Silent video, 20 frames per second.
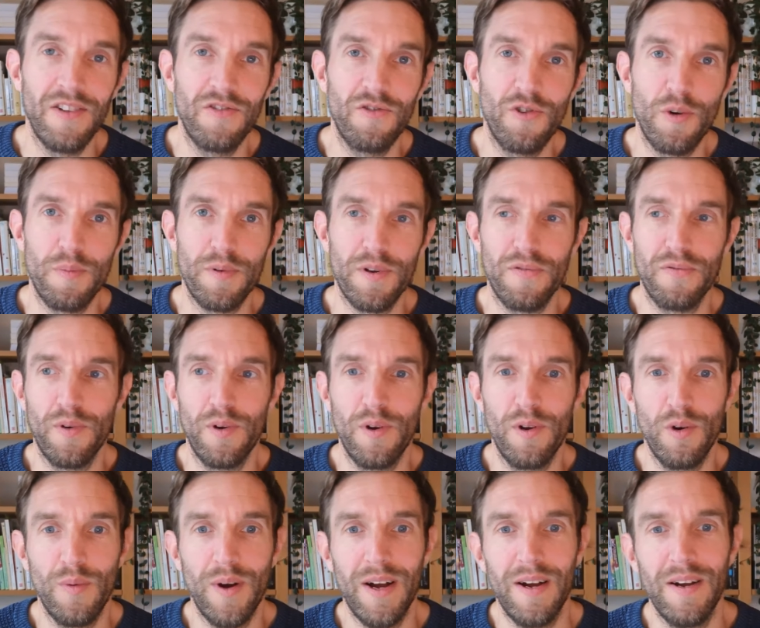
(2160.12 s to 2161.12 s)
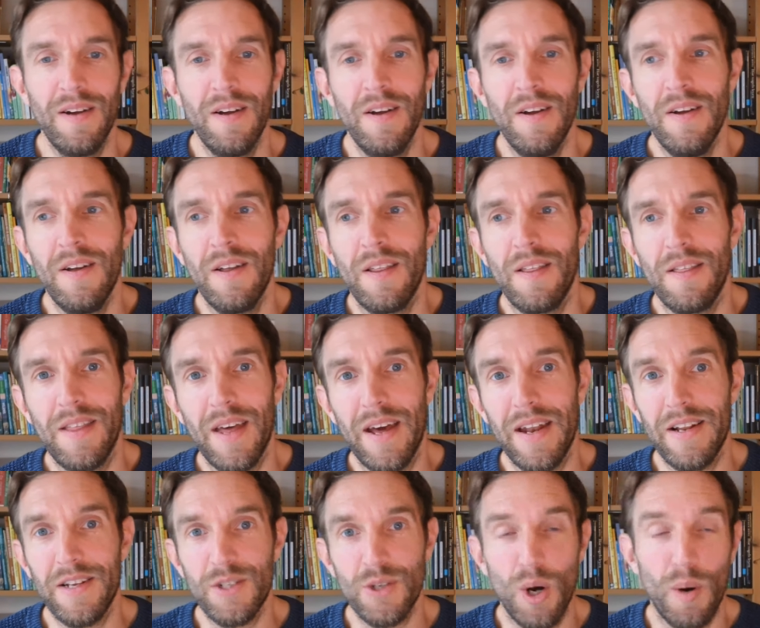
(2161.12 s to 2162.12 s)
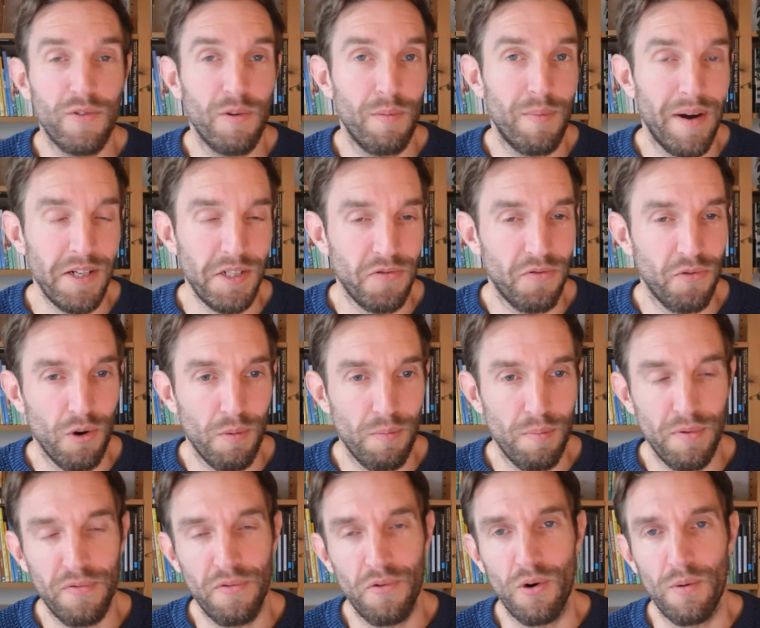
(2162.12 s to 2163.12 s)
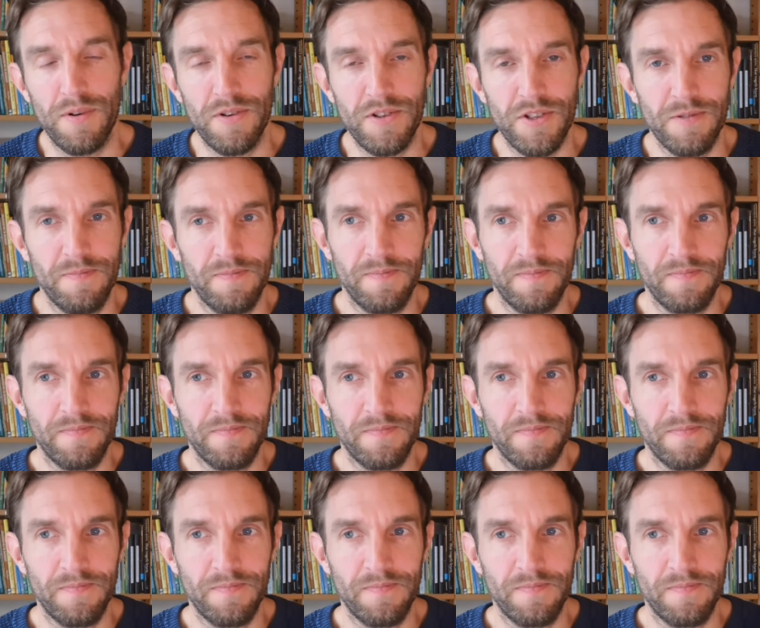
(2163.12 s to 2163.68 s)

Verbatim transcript: interpreter for Lua that is optimized for performance.